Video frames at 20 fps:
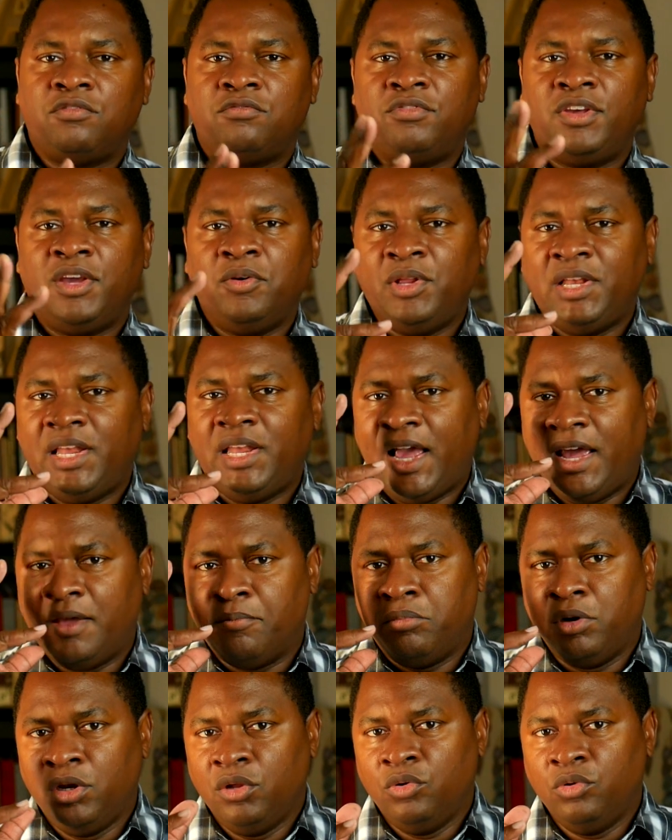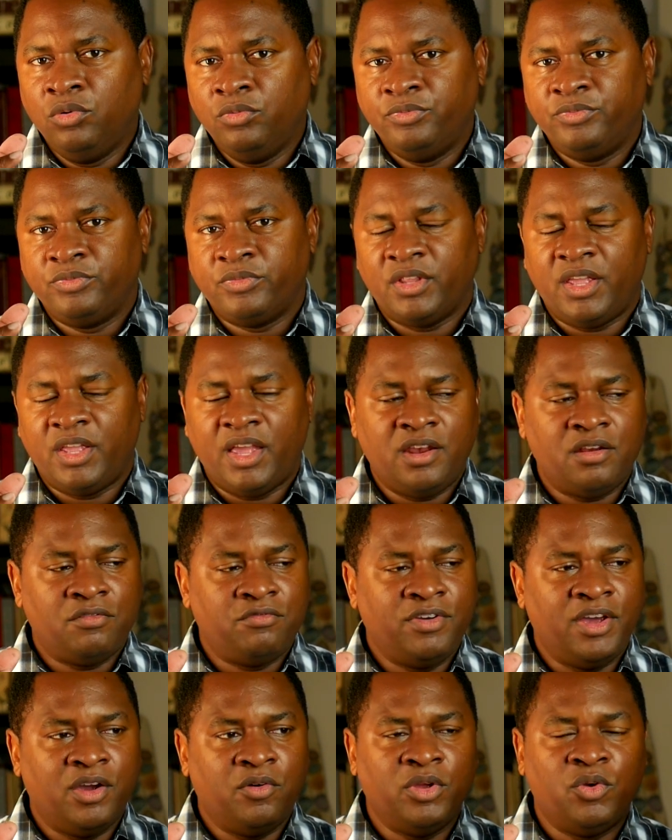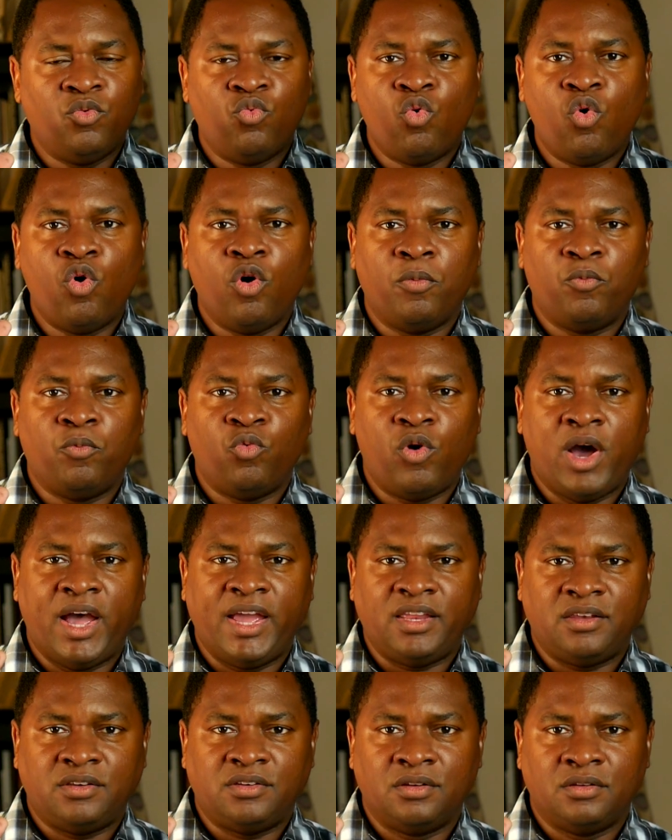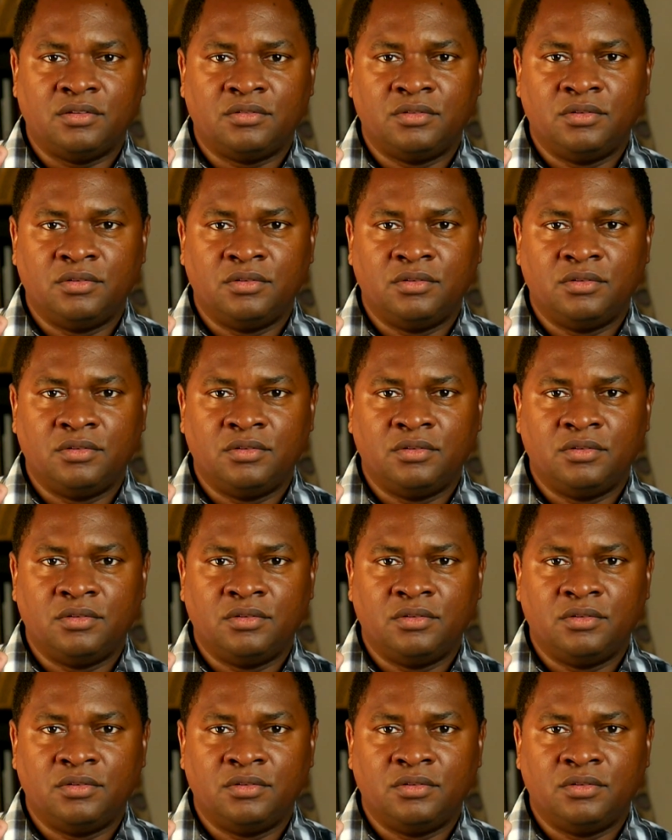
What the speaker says: very light blue and a very warm white